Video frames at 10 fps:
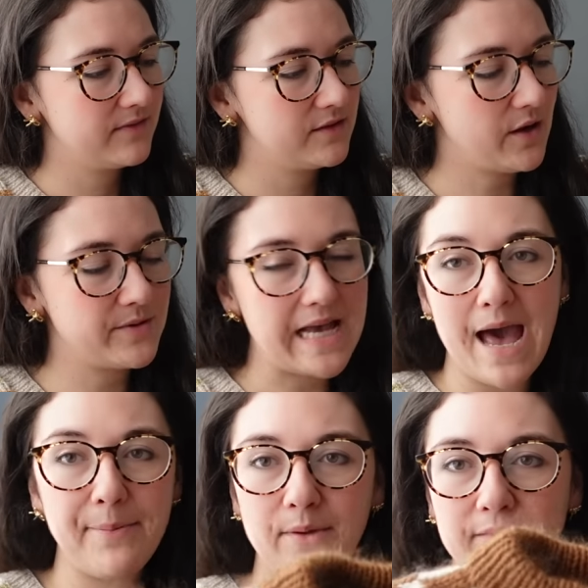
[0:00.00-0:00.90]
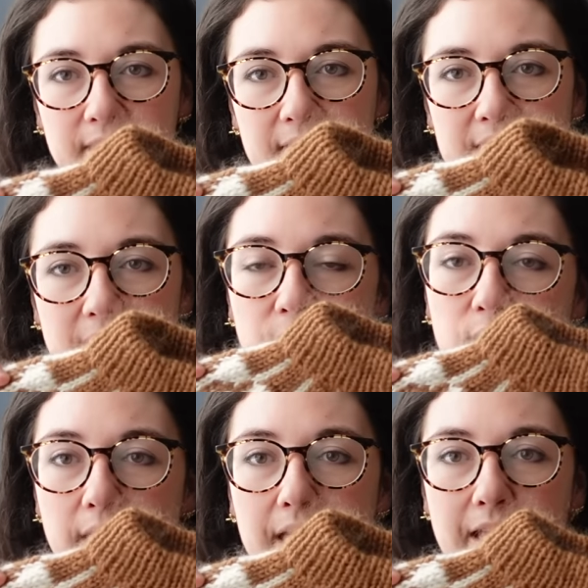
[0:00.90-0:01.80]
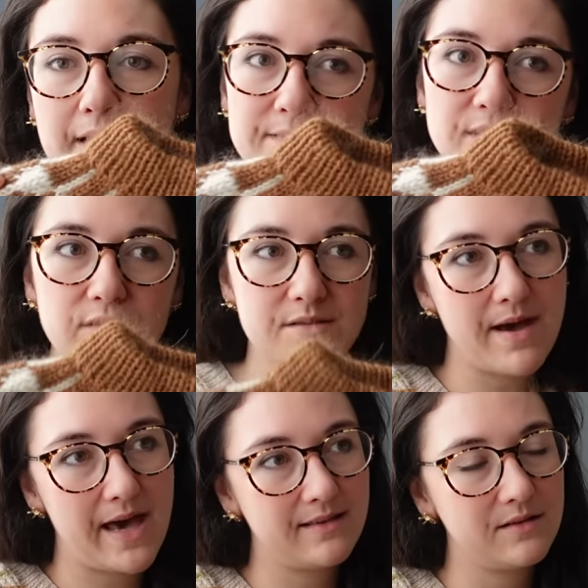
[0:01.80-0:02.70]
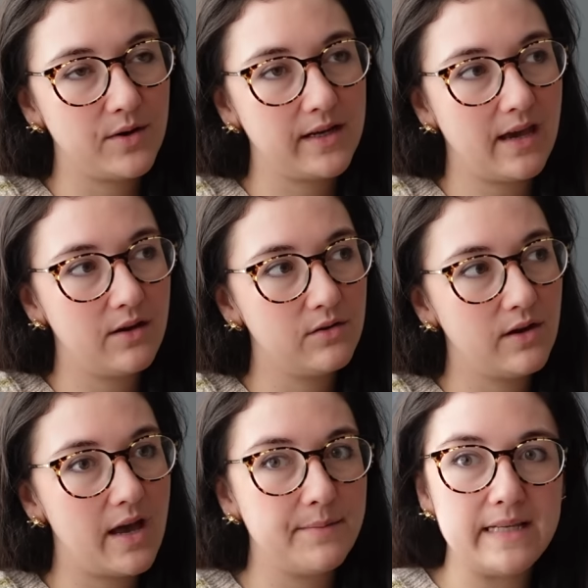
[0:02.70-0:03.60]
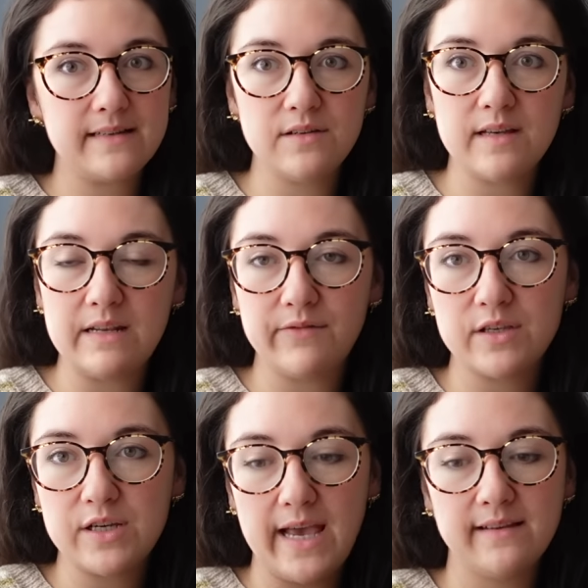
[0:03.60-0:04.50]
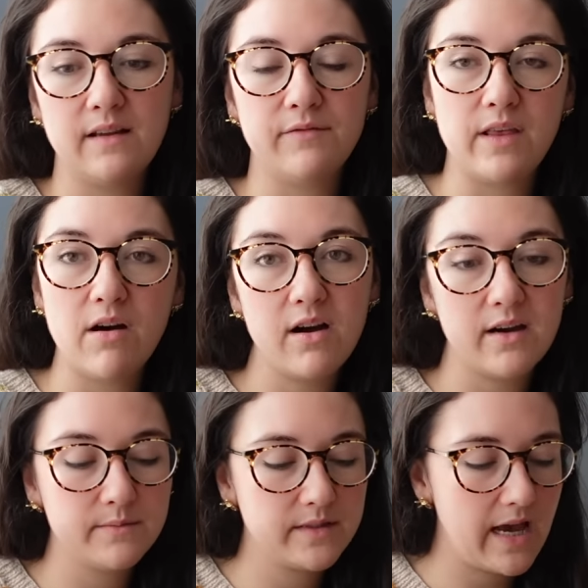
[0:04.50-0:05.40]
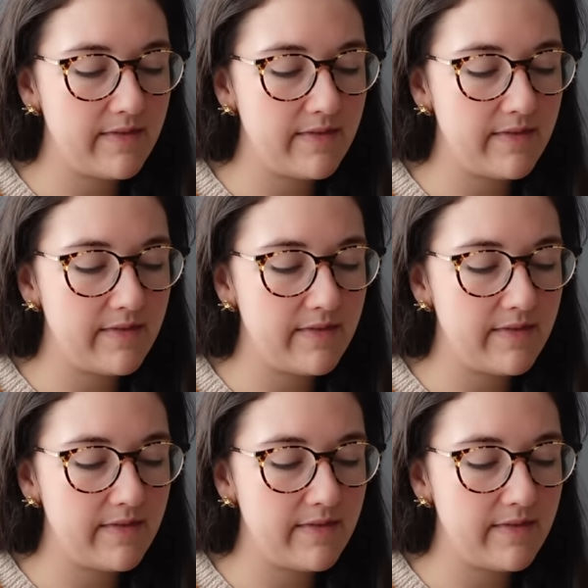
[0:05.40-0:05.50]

So I was happy with my thing, and I thought, okay, let me just do some math to work out how many stitches I need for the chest and for the arms.